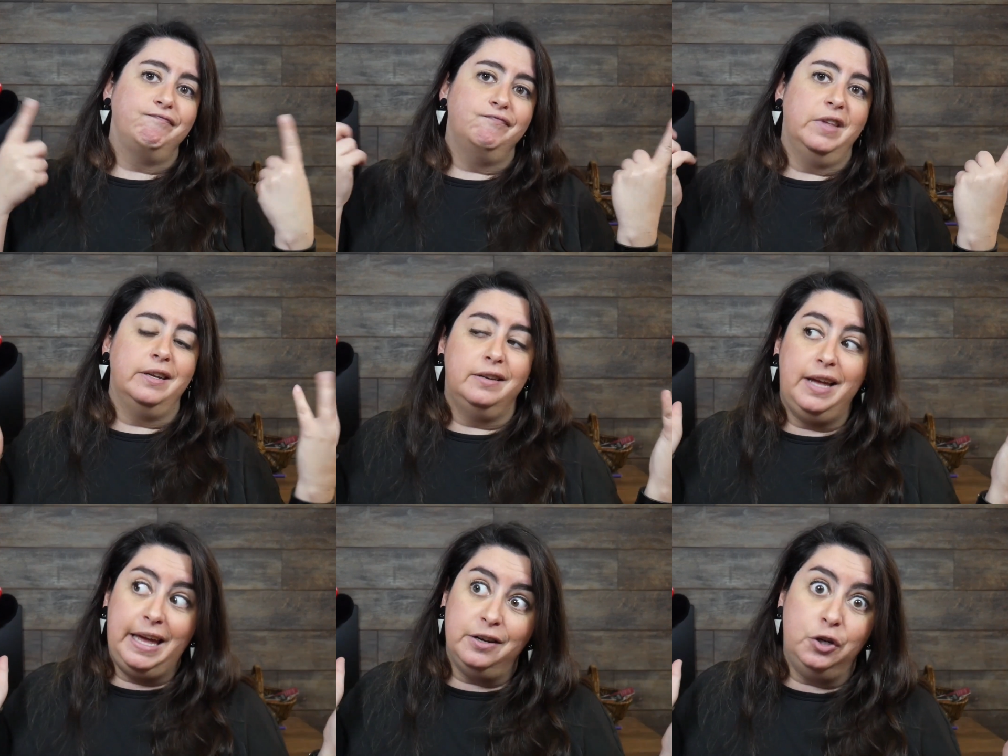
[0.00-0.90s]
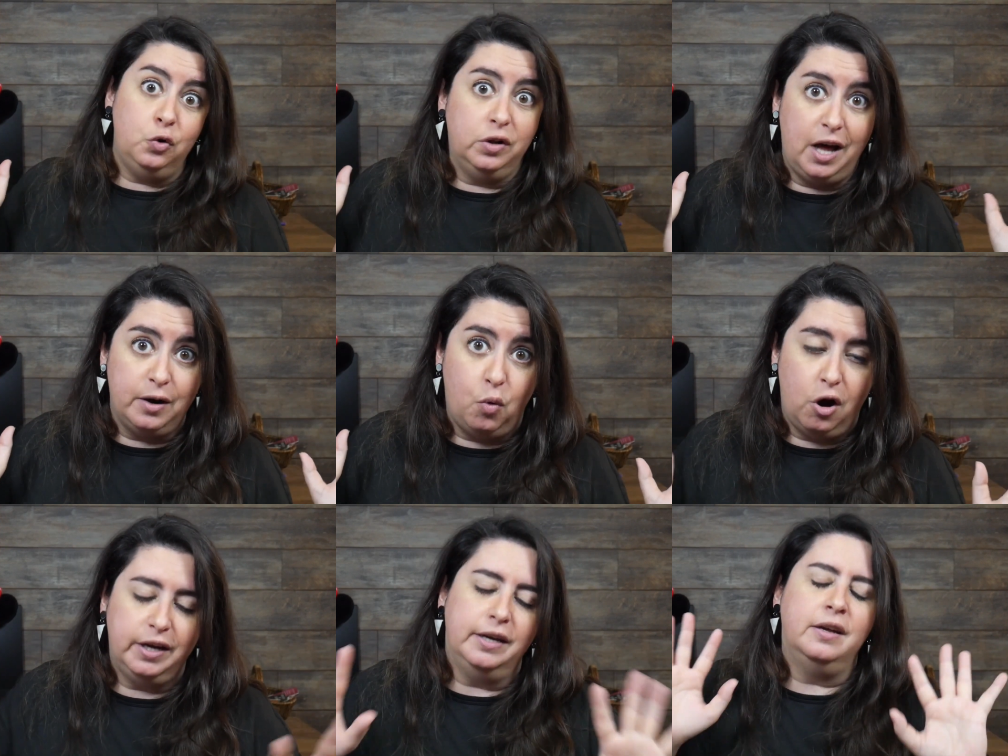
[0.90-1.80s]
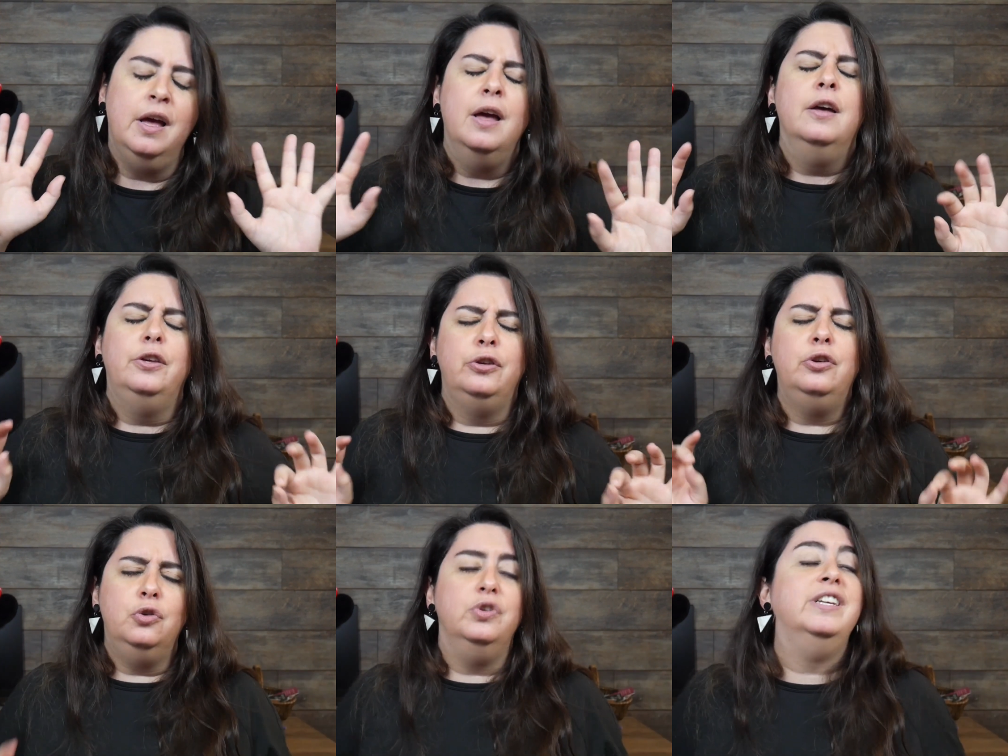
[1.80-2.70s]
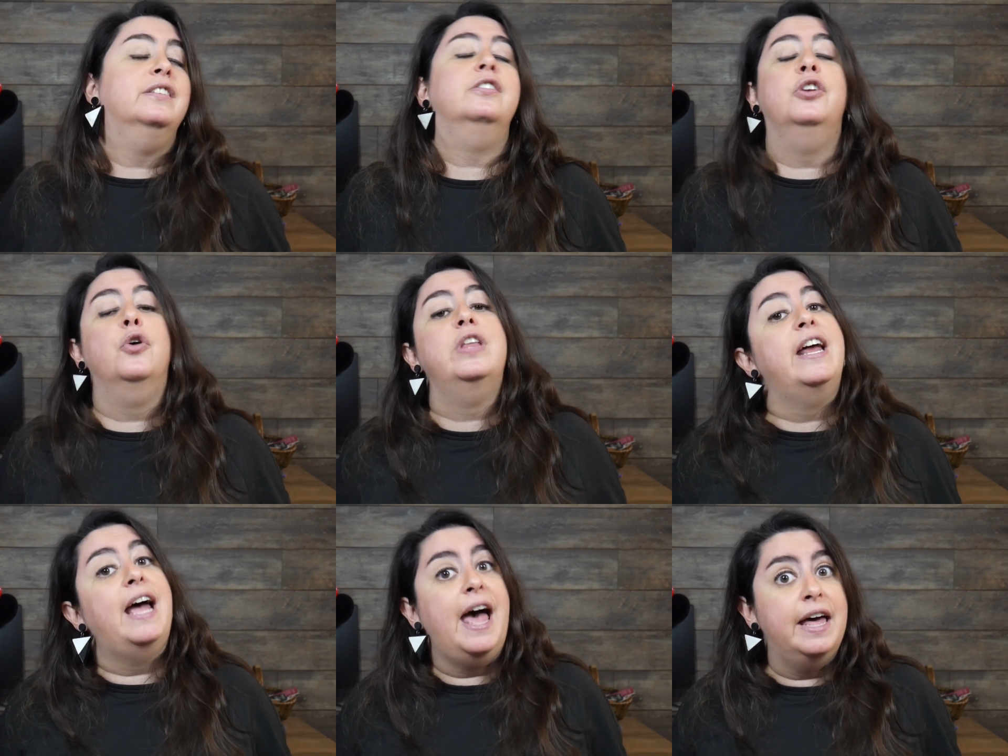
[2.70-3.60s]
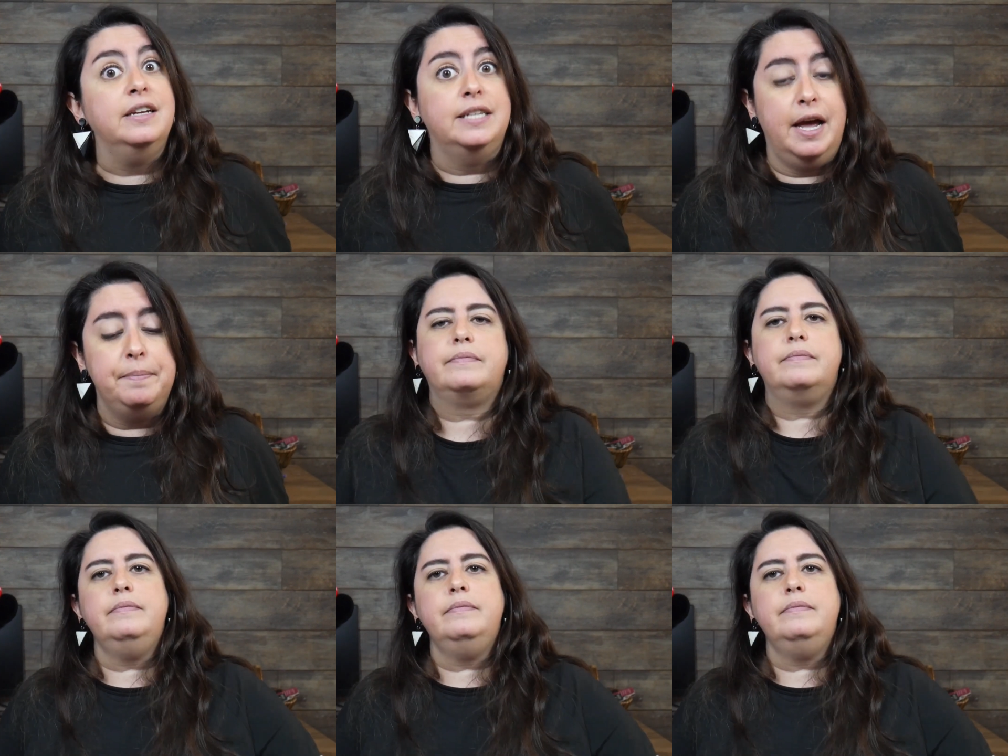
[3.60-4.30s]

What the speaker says: that can't do a lot of walking, you need to know that ahead of time.